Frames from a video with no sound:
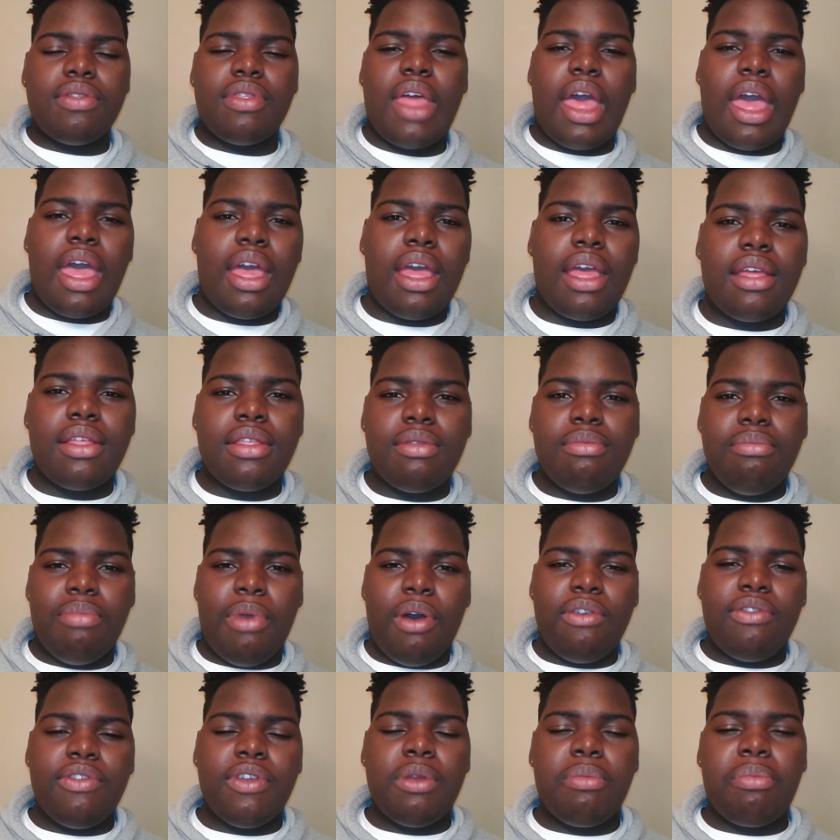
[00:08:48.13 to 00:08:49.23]
that
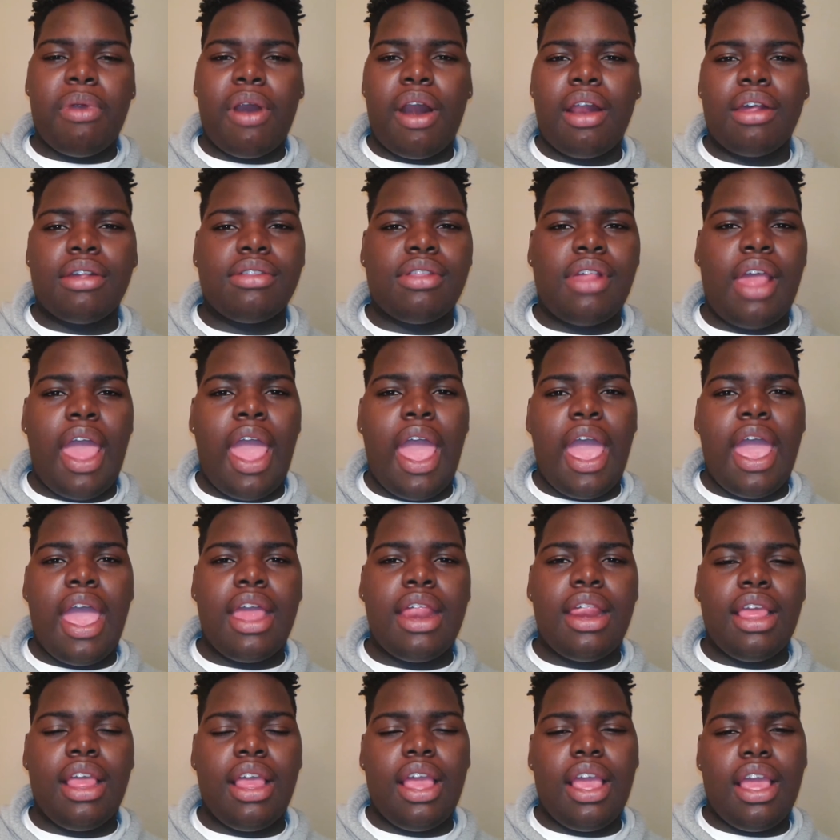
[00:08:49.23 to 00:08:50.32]
both of the products
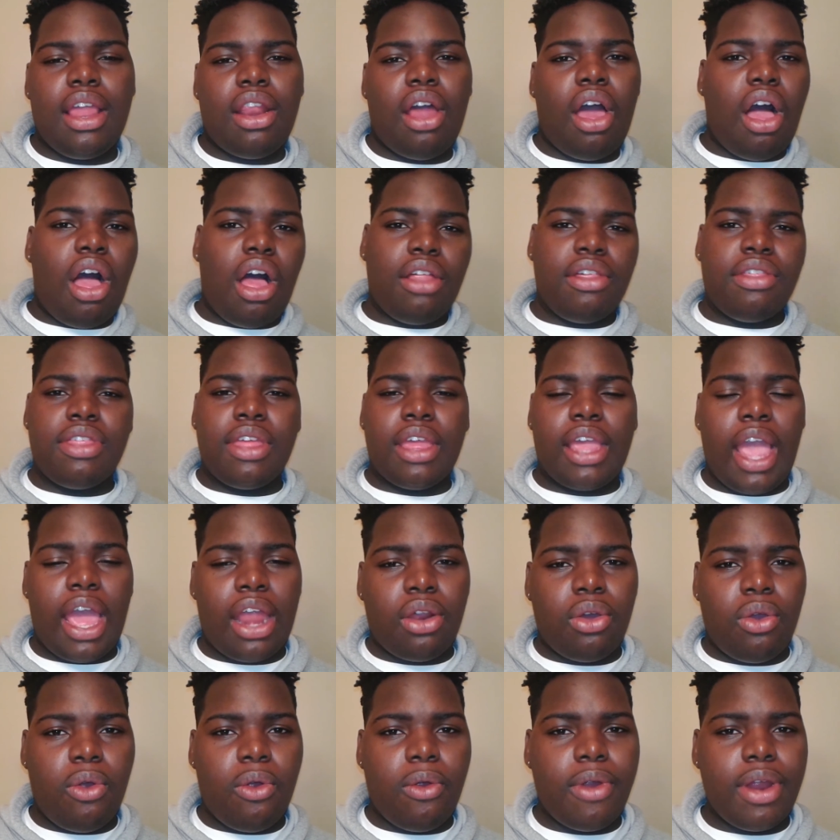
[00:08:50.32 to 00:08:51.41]
had in all of the
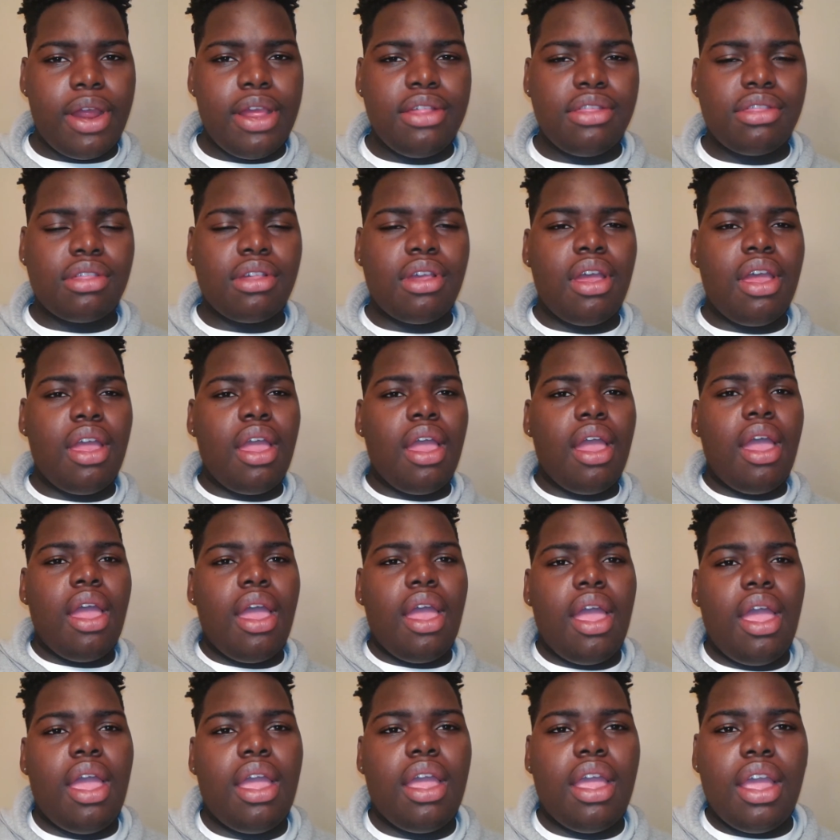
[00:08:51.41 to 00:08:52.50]
categories,
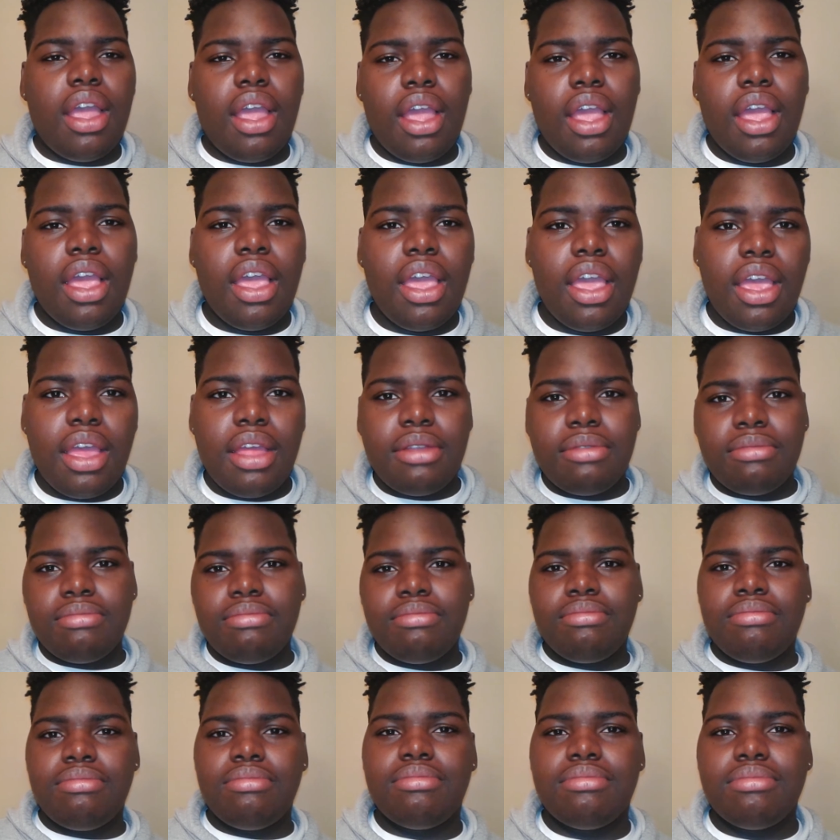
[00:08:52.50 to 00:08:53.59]

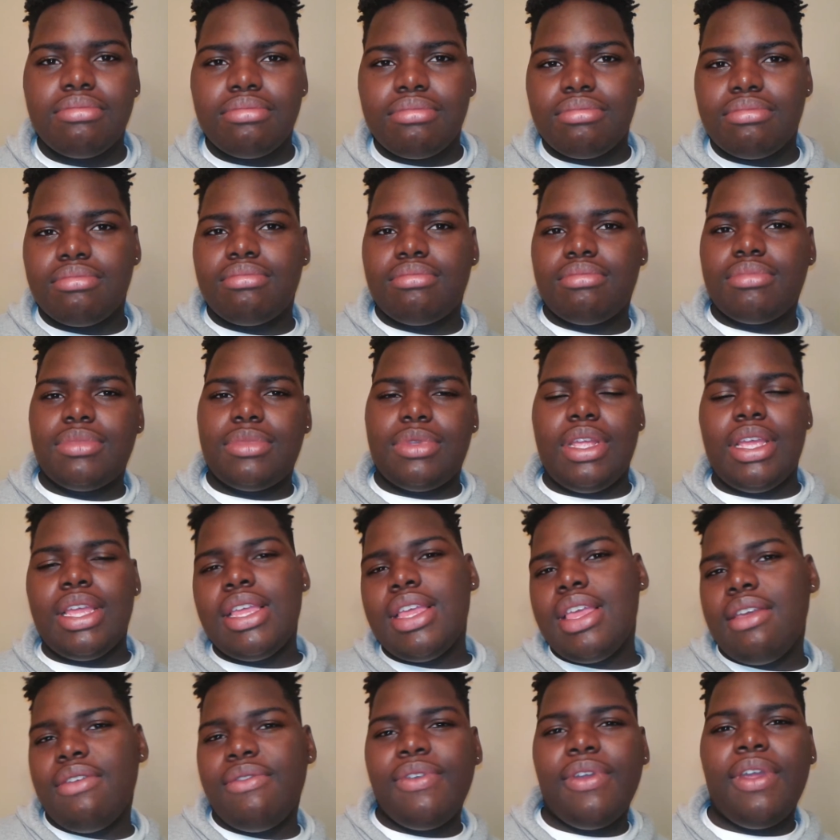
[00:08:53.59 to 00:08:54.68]
and to
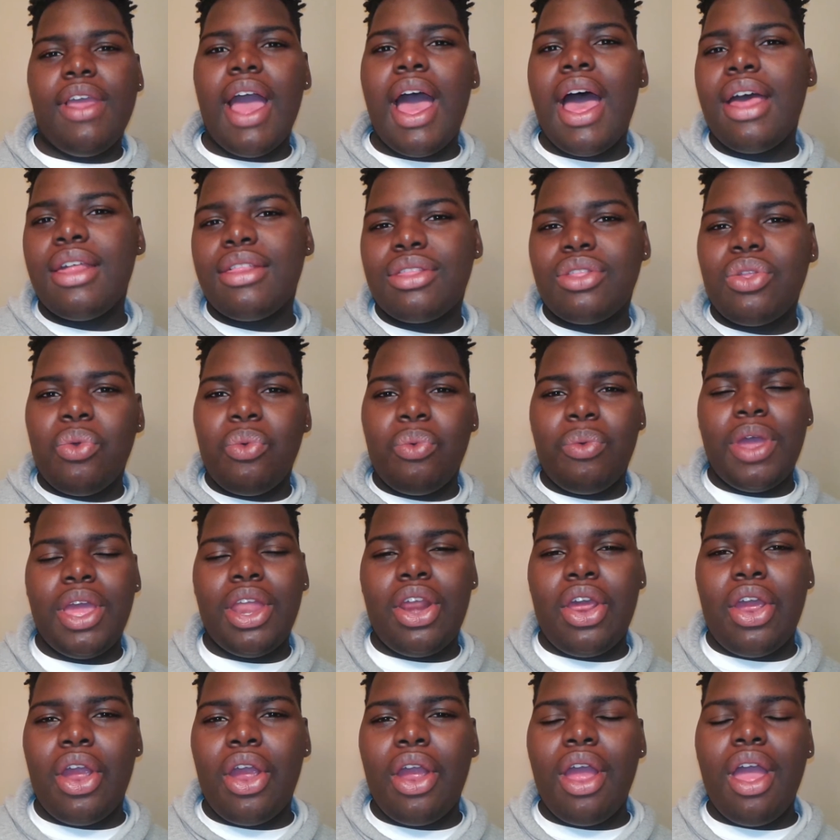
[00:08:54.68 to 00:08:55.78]
give you guys the
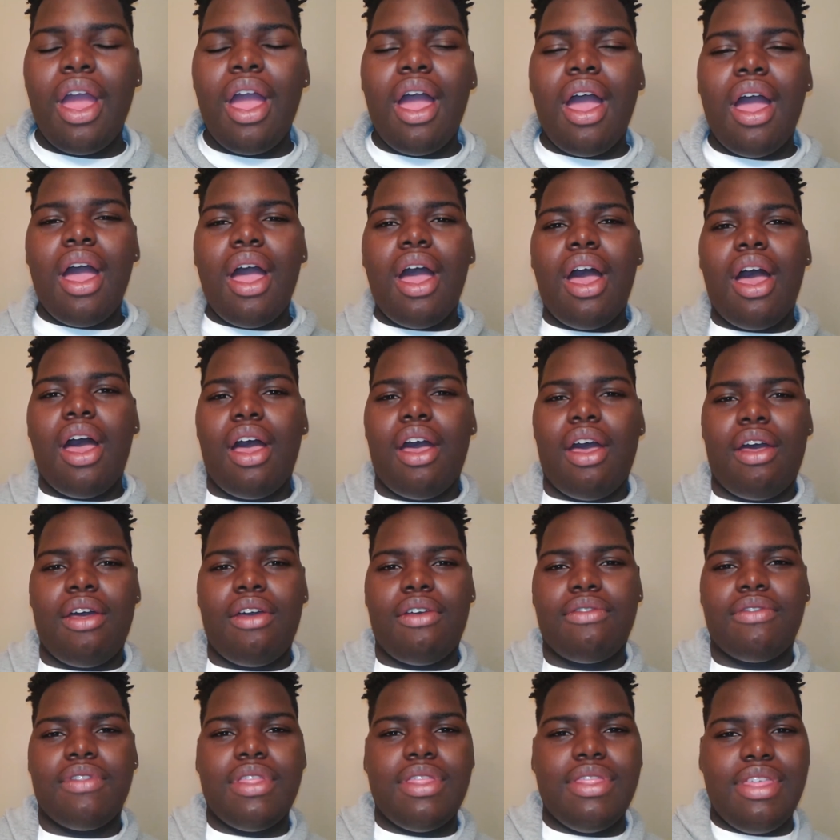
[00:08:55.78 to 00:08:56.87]
winner
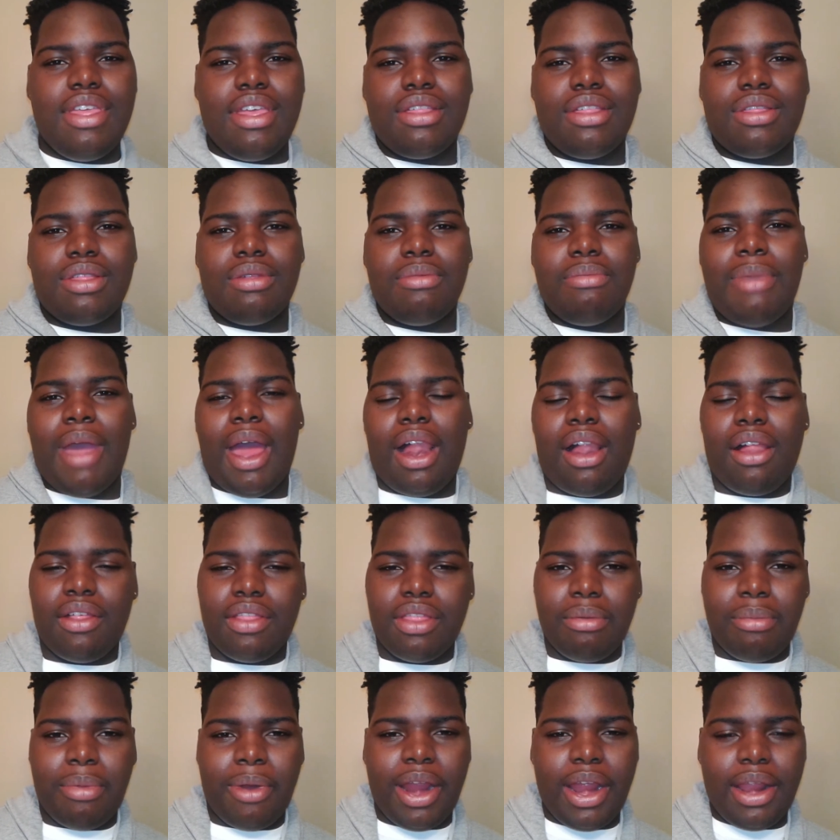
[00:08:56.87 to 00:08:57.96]
of this Battle
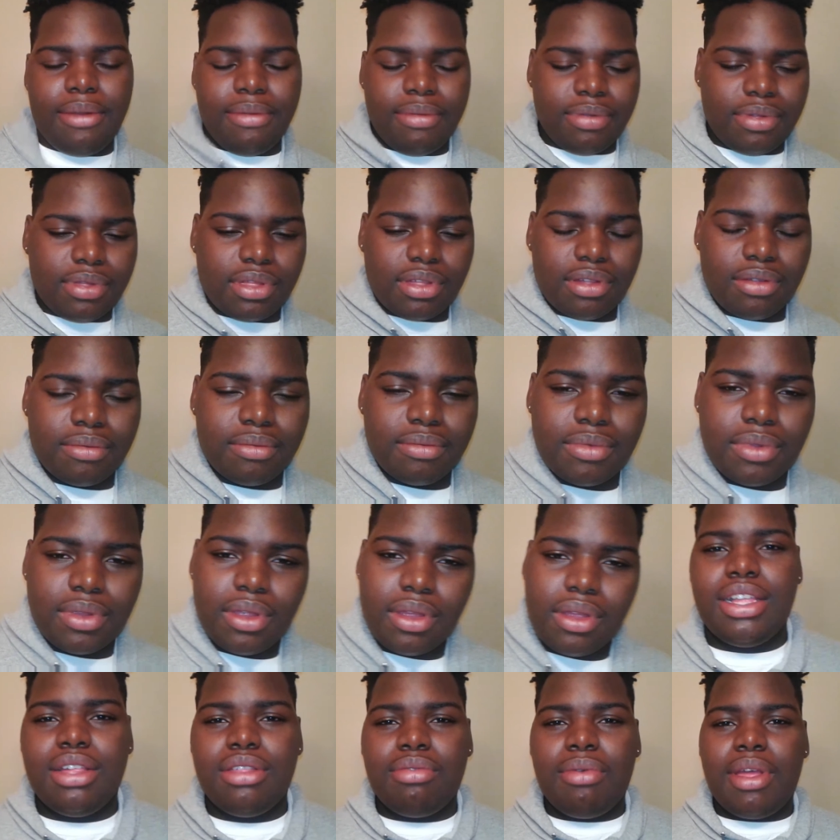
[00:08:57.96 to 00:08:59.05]
of the Brands. I
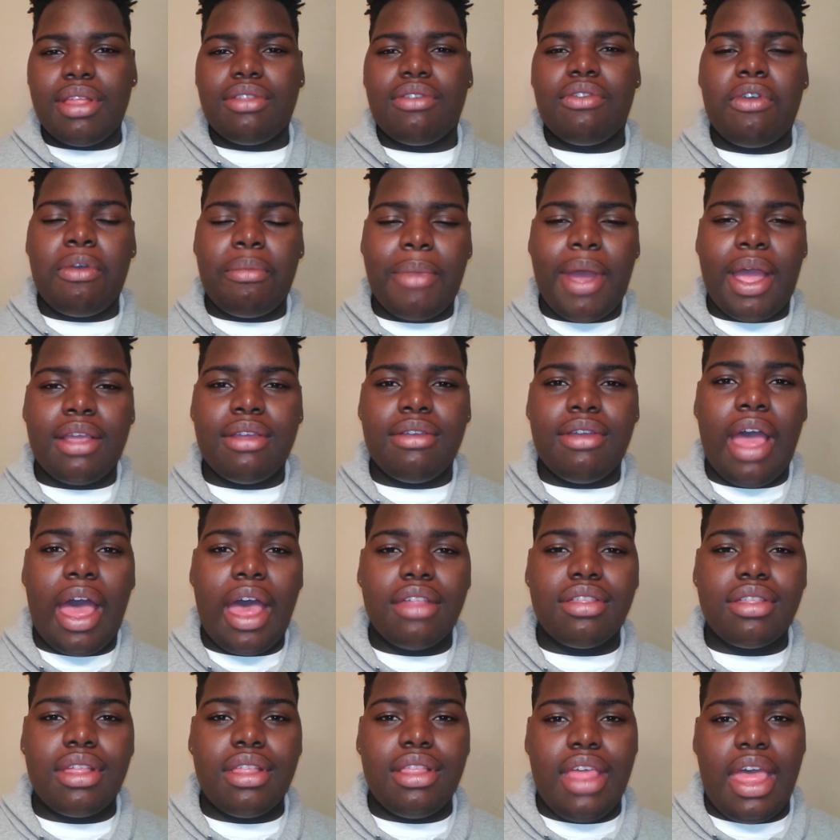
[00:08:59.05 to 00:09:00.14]
just want to remind you
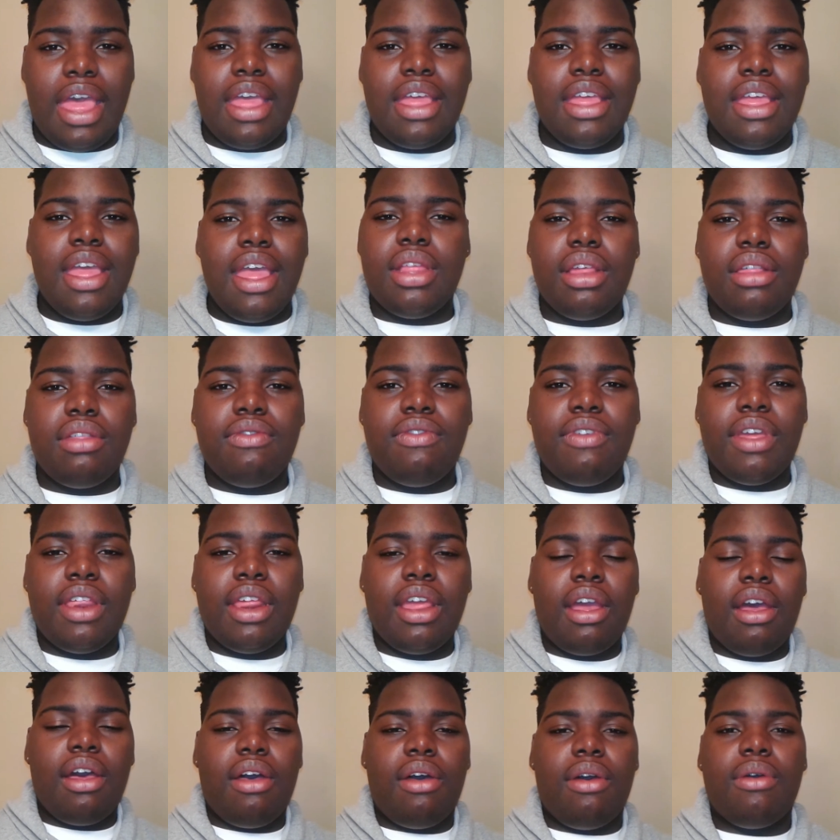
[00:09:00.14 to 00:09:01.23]
guys that this
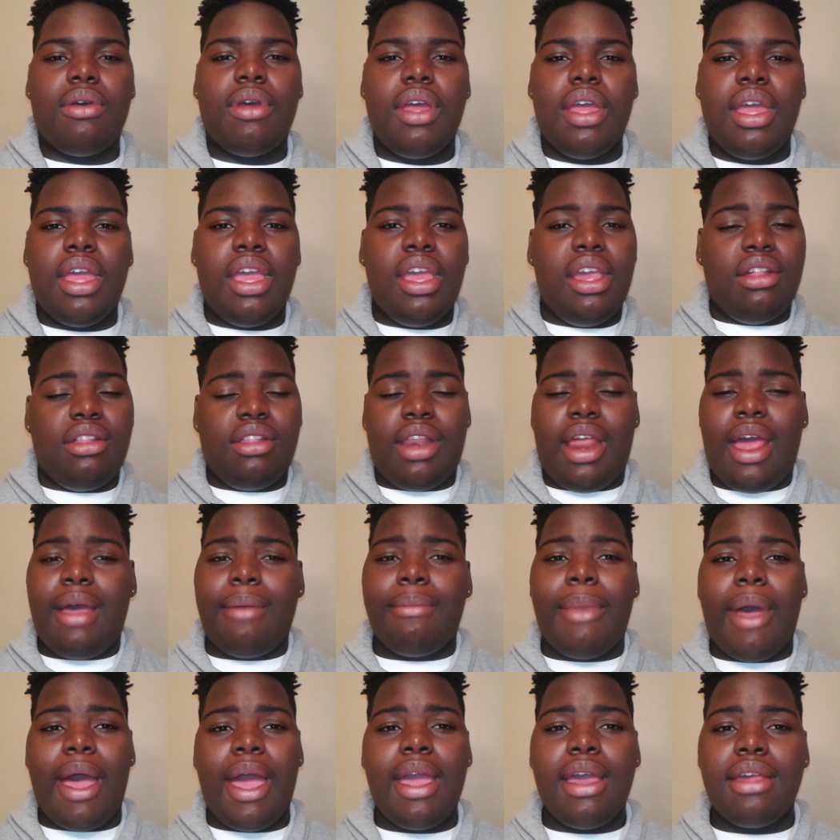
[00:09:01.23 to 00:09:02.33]
video is
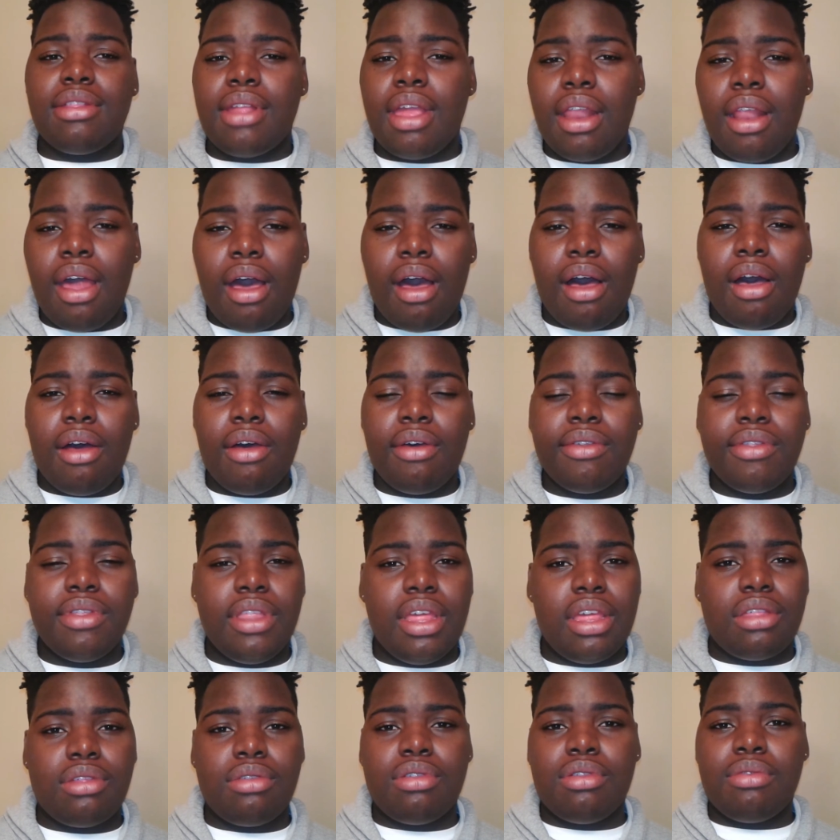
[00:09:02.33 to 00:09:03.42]
not biased at all.
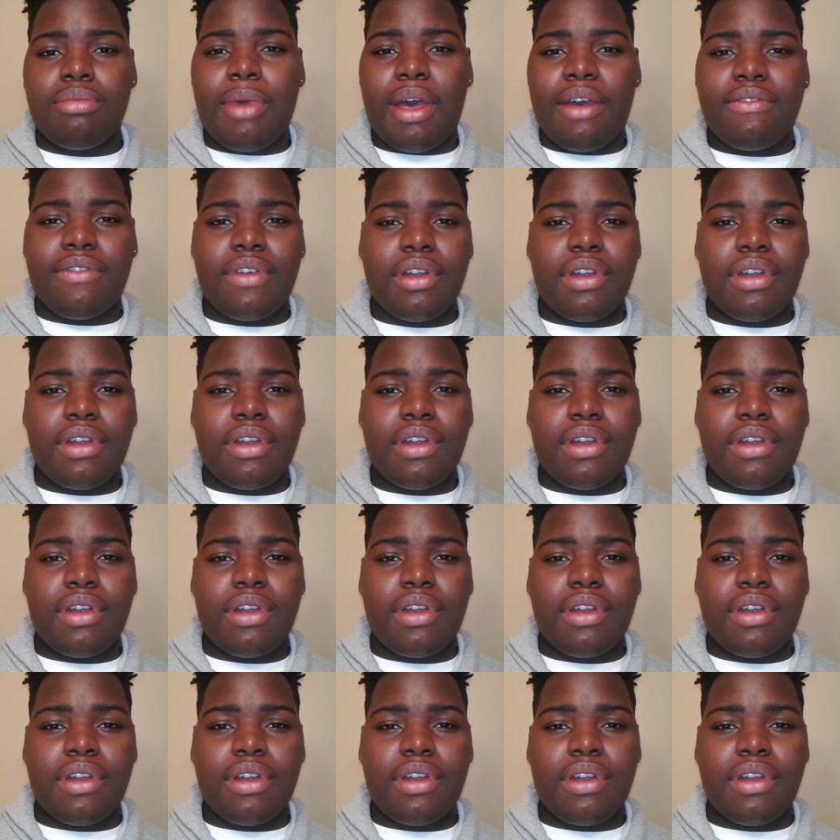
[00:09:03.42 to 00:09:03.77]
This is my